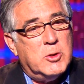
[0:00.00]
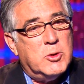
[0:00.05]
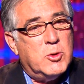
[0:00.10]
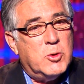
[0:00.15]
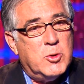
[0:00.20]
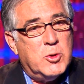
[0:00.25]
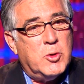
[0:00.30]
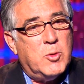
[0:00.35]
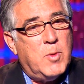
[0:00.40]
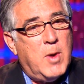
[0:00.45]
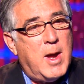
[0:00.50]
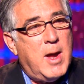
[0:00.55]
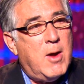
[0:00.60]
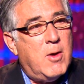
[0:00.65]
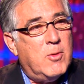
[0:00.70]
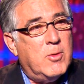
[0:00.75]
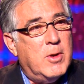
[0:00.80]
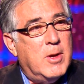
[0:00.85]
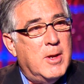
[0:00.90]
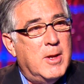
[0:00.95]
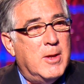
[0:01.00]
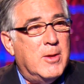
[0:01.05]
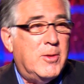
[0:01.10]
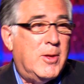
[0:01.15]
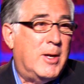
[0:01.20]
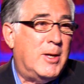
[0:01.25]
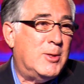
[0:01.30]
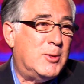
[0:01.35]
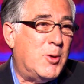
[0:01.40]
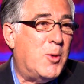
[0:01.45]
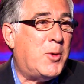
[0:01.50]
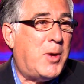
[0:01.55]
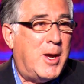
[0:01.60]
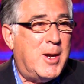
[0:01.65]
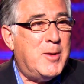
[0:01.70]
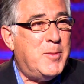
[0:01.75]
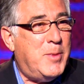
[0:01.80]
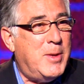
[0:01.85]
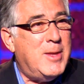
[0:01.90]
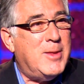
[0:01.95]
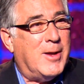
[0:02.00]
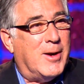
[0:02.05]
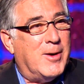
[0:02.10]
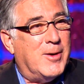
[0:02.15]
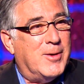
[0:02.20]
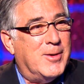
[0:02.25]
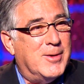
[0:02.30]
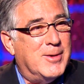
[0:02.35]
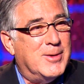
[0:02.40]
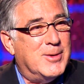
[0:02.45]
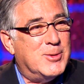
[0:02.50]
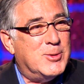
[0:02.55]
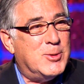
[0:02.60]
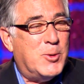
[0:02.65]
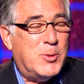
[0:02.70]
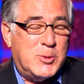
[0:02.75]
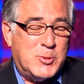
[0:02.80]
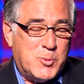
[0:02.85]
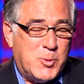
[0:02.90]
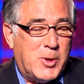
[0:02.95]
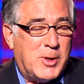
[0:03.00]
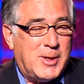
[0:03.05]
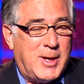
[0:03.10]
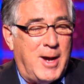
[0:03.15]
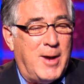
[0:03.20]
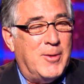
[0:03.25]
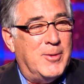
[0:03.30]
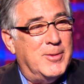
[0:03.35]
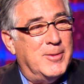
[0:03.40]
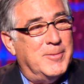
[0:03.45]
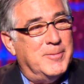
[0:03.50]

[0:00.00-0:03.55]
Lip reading: turned around that it's okay to be there. So it's worked out.